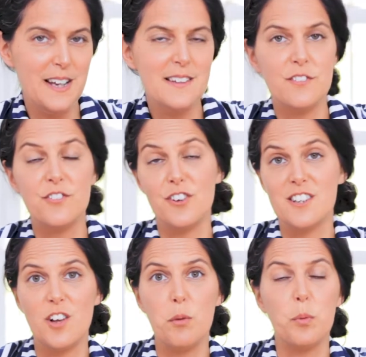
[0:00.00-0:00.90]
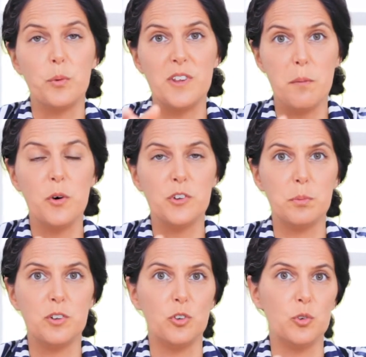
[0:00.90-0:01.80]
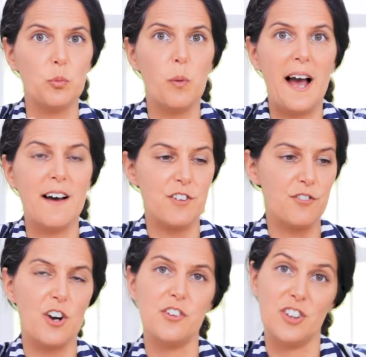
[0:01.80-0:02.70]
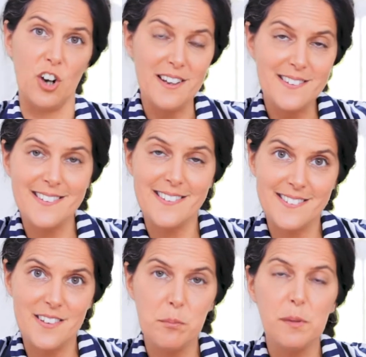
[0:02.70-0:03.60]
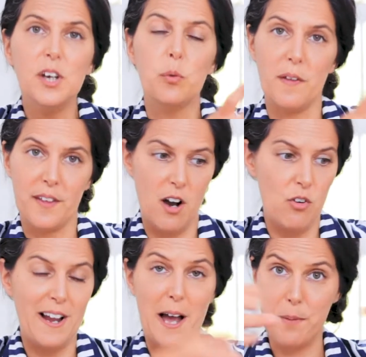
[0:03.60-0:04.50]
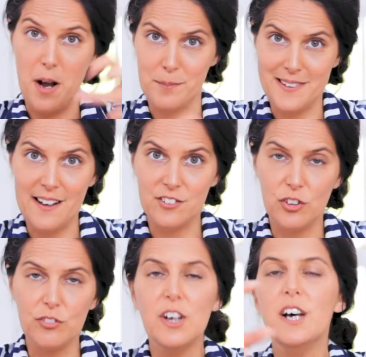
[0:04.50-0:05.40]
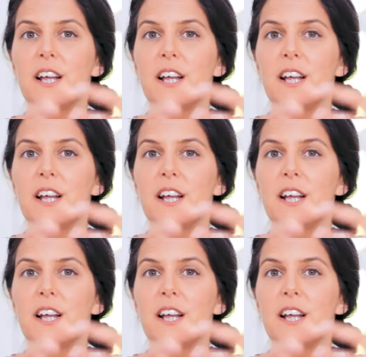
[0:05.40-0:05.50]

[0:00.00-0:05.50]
So for example, some hospitals will have a frozen ice system where the cold cap comes out of,